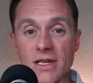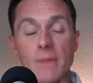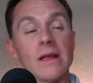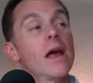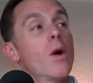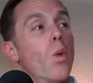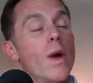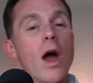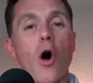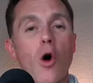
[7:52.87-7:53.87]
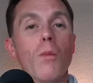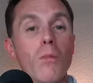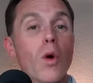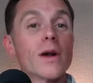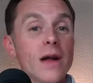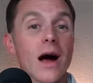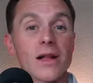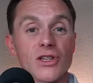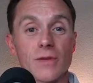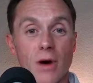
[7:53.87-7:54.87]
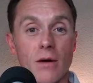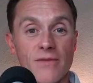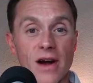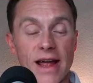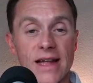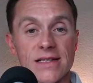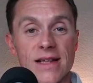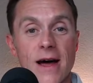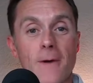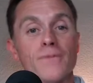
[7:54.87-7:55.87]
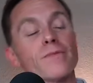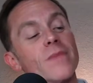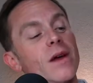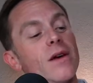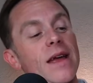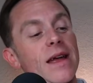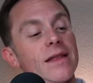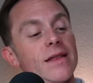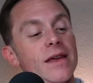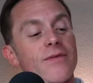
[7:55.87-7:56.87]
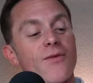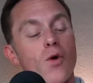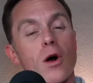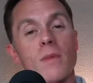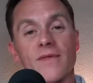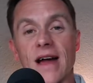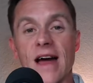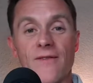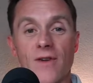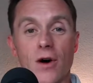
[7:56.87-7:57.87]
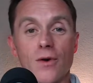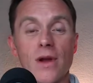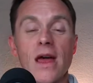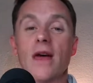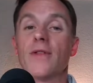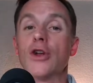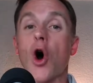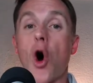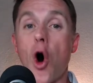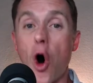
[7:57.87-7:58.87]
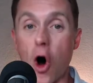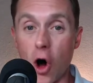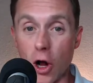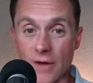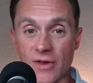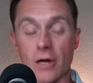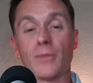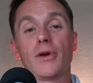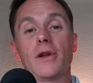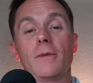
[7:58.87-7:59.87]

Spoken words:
I mean, we hold more knowledge in the palm of our hands now in the form of an iPhone than all of the computing